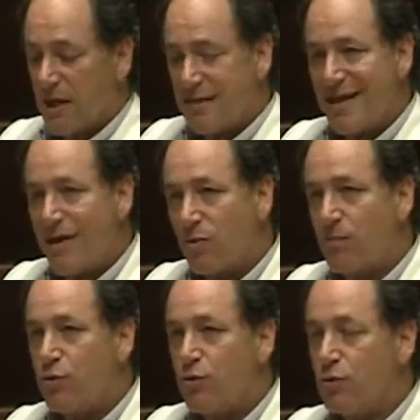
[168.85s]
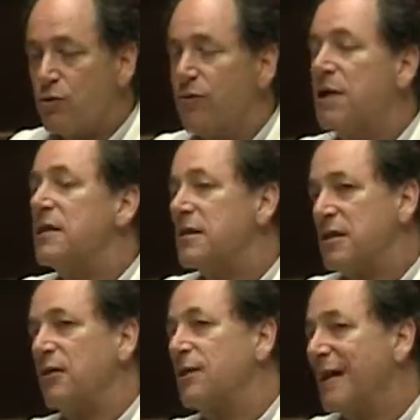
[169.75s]
And that will prove
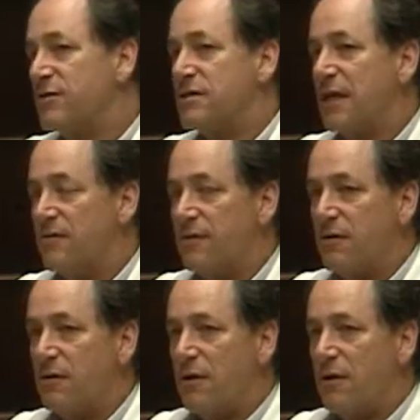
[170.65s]
that they are now safe.